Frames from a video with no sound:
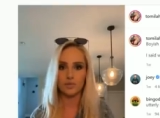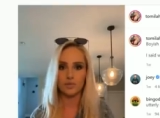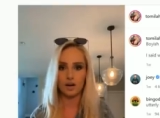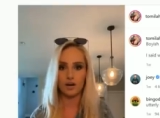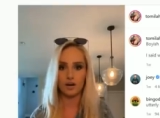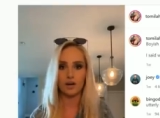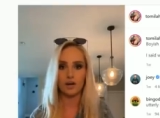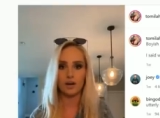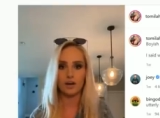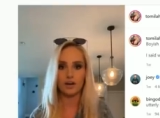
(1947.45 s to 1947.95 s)

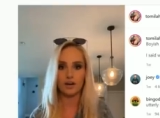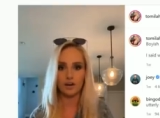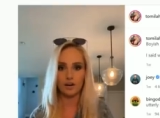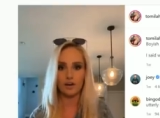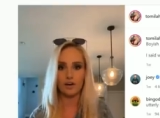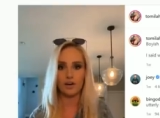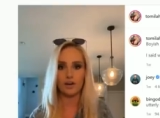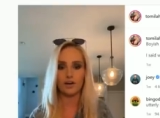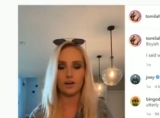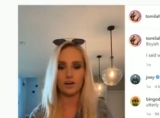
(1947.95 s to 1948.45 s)
on and
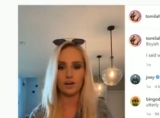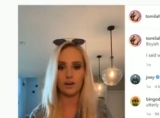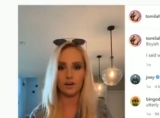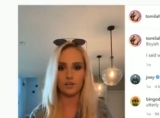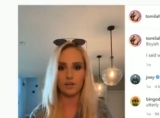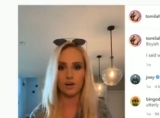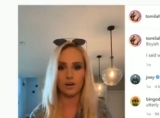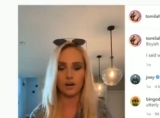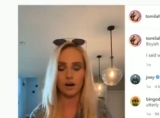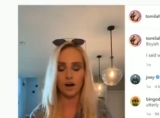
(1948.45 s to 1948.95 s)
gone on,
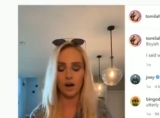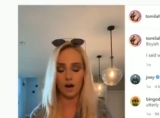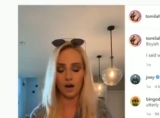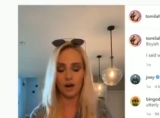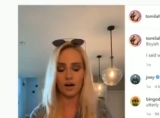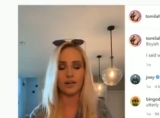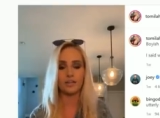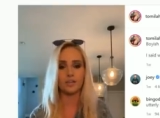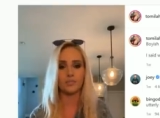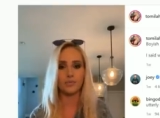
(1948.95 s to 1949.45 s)
and the
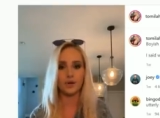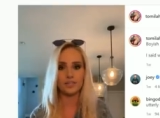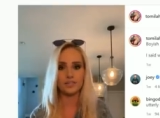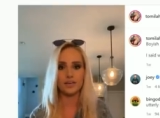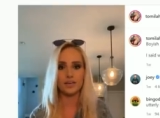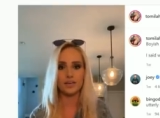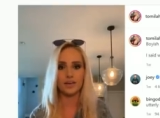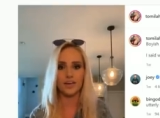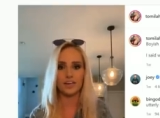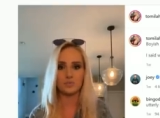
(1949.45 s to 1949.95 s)
precedent has been
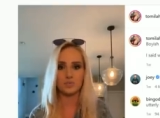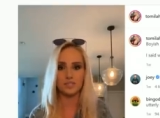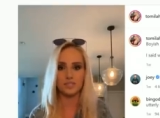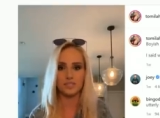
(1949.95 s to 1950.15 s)
set